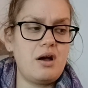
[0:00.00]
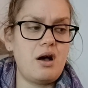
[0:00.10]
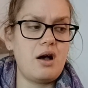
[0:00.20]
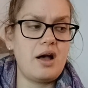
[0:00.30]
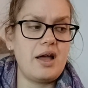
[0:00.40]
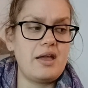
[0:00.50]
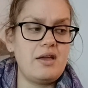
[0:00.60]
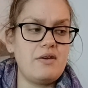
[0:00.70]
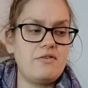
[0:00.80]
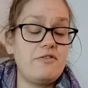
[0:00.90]

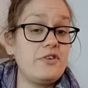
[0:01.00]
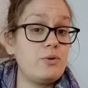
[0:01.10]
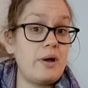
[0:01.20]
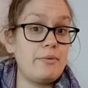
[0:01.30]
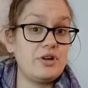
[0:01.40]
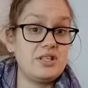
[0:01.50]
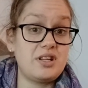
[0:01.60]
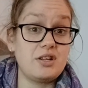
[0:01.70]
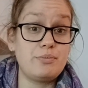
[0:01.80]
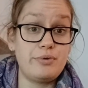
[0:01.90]
I feel my body
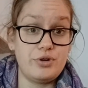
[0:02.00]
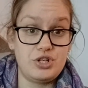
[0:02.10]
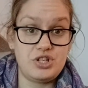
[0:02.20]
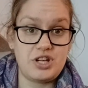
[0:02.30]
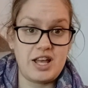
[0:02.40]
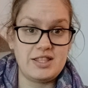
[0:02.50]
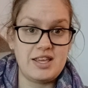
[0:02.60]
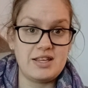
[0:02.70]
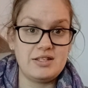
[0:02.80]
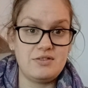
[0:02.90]
start to push at the
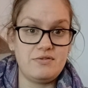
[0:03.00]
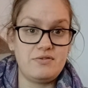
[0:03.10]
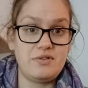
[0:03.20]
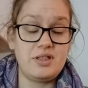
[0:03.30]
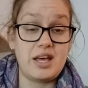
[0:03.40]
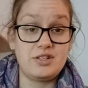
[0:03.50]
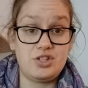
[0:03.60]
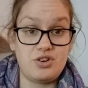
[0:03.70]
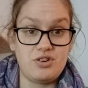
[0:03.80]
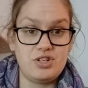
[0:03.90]
end of that
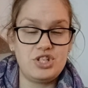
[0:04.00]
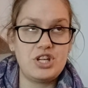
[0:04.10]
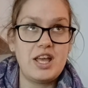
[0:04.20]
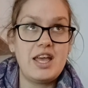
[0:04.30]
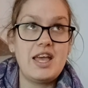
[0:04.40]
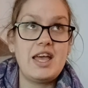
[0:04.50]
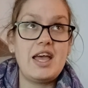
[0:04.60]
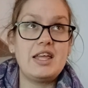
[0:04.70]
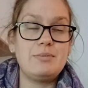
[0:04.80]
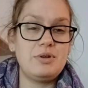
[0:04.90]
surge.
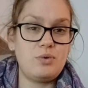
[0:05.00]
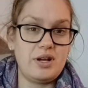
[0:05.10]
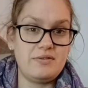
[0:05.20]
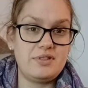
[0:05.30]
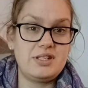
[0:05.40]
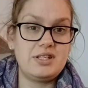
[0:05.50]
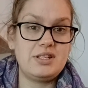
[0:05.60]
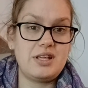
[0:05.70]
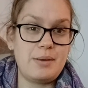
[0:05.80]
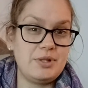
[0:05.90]
And the midwife,
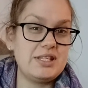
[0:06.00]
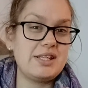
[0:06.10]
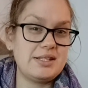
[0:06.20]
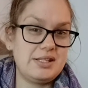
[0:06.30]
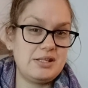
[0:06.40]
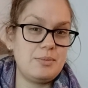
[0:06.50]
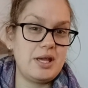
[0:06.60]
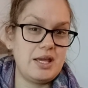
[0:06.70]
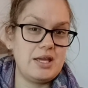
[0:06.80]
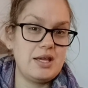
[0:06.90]
Emily, says to
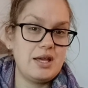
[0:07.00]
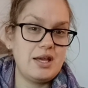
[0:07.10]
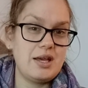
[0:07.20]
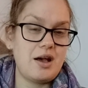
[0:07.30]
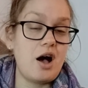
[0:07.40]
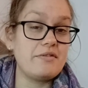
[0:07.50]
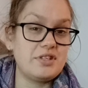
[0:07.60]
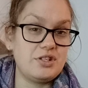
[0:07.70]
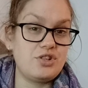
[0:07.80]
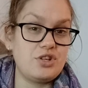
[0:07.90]
me after
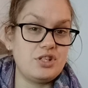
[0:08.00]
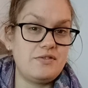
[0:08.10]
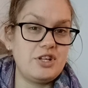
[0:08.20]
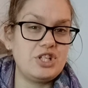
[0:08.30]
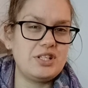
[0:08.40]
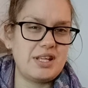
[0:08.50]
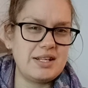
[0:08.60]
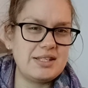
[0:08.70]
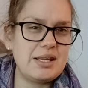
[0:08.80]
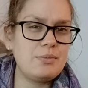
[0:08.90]
the surge is finished, she said,
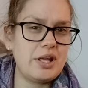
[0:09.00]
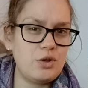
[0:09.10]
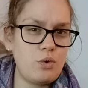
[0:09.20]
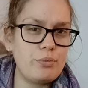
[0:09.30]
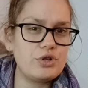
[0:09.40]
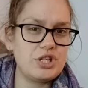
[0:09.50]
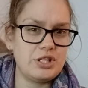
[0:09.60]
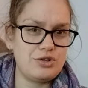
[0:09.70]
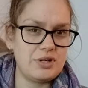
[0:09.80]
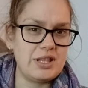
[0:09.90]
"It seemed like you were pushing
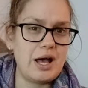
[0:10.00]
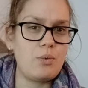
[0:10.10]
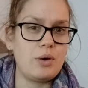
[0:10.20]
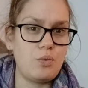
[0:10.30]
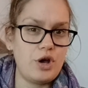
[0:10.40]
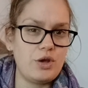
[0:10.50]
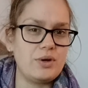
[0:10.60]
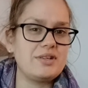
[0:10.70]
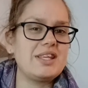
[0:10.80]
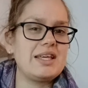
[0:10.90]
during that one, were you?" And
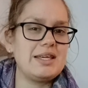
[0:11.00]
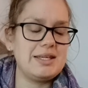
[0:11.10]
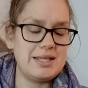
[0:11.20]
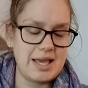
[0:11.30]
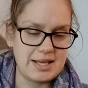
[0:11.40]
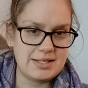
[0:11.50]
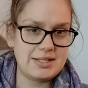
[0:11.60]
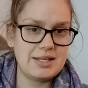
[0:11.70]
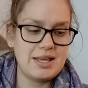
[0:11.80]
I was like, "Yes,